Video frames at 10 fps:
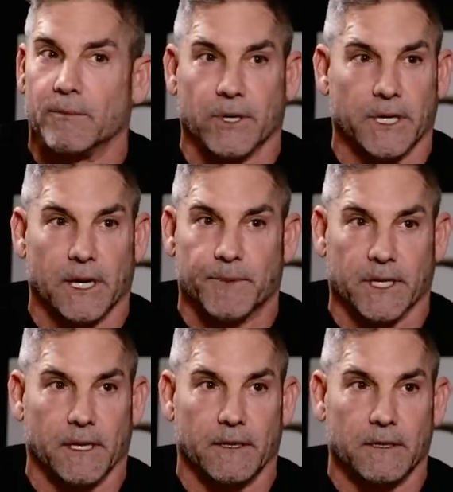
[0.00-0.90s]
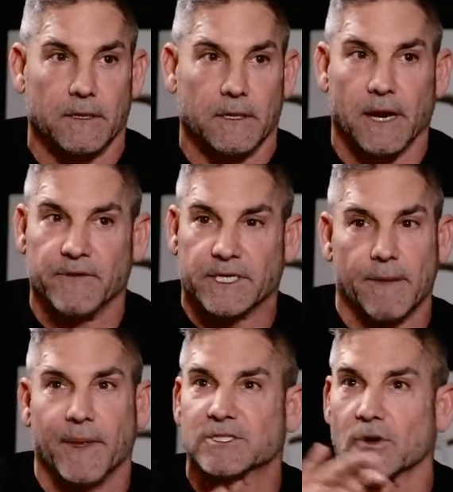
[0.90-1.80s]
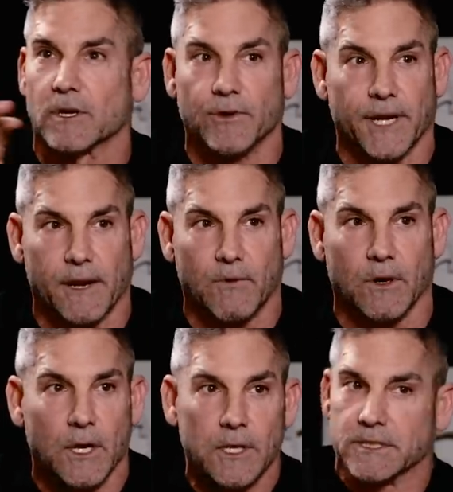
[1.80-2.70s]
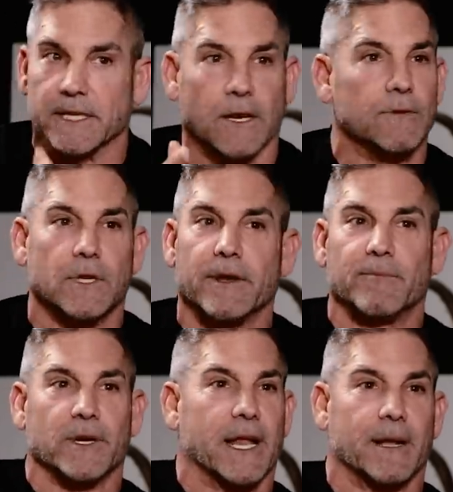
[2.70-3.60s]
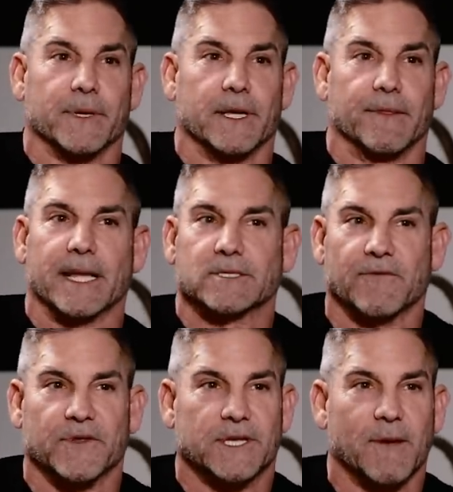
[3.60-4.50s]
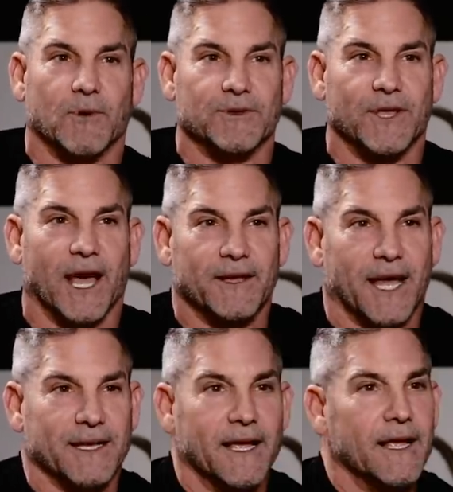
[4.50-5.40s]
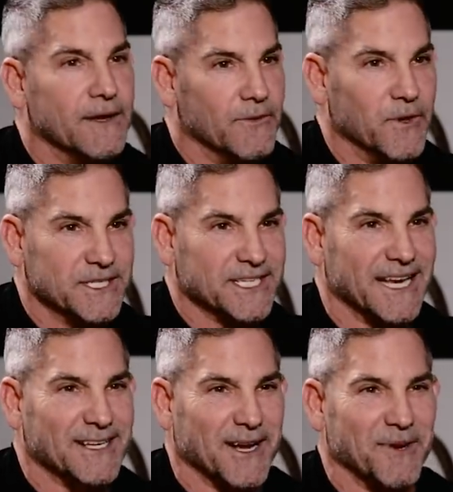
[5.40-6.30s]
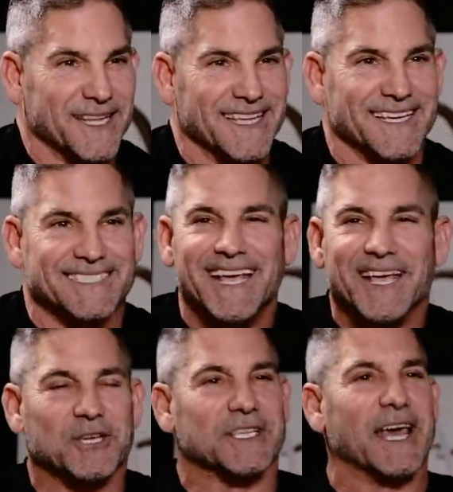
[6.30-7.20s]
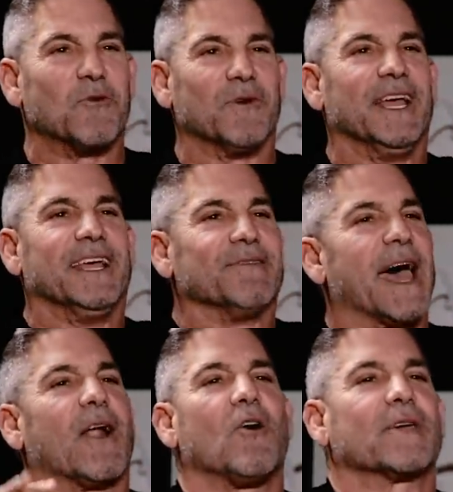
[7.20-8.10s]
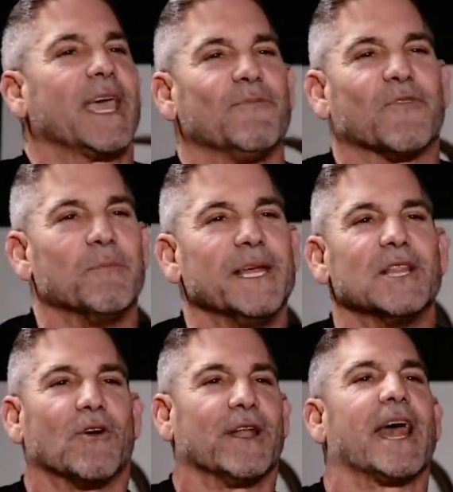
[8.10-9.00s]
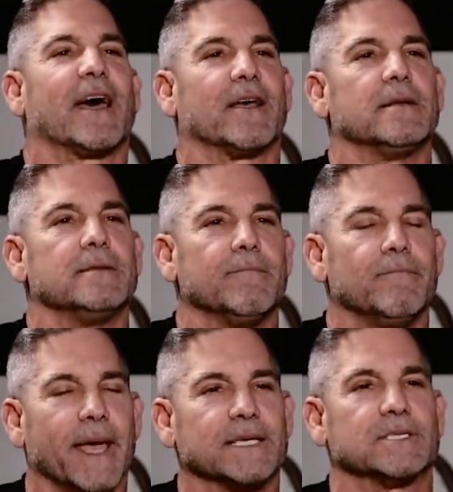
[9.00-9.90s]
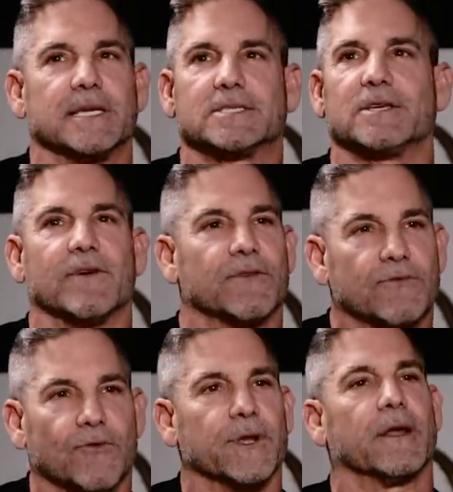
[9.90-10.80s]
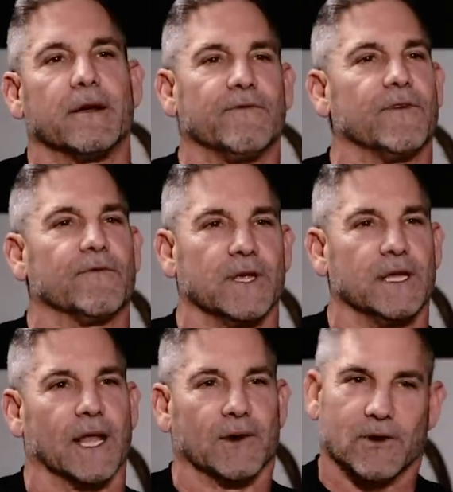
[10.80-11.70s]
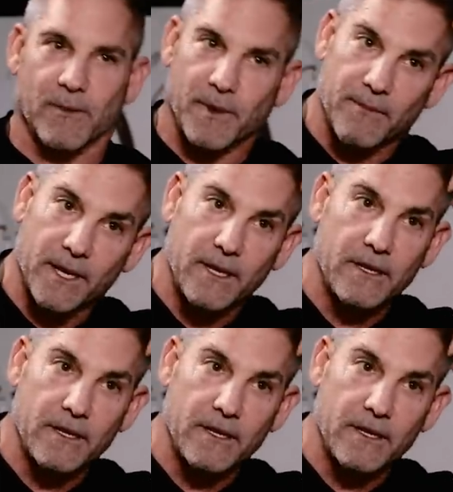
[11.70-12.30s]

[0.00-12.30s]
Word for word: even bring it up again. Mm-hmm. Every time they start going down that road, say don't don't even bring that up again. That's off the table. Not not we just got to talk about this because I don't. That all came from me learning how to make sense of a three hundred and fifteen dollar car payment